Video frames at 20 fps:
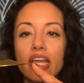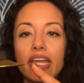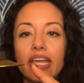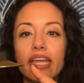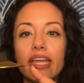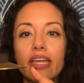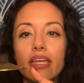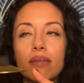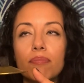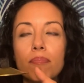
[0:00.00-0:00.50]

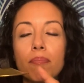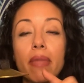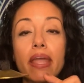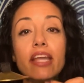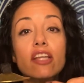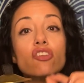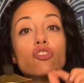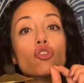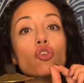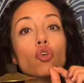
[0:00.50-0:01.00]
it
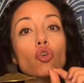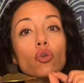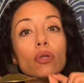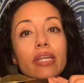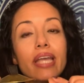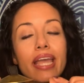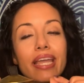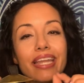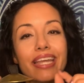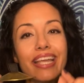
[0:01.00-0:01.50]
makes
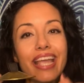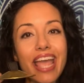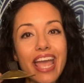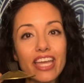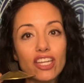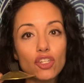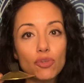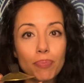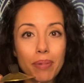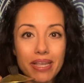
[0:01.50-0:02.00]
creating
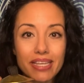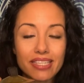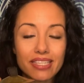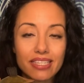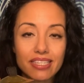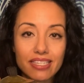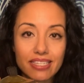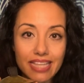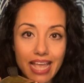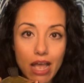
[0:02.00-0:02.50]

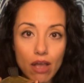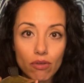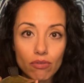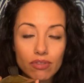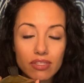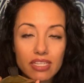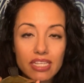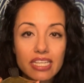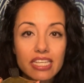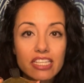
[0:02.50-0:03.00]
edge-based
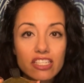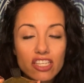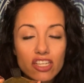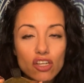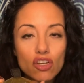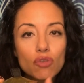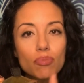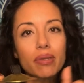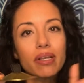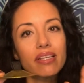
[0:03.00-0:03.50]
sounds
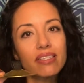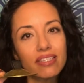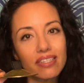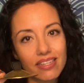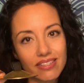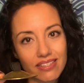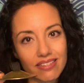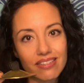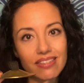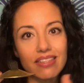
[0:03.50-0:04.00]
easier because it
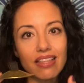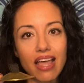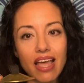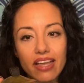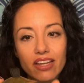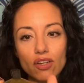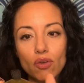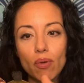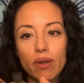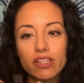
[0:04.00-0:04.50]
doesn't
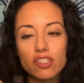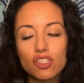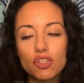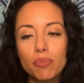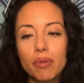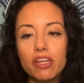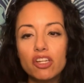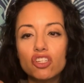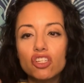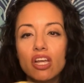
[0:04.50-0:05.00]
slide quite so
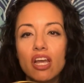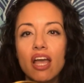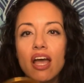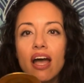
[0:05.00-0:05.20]
much.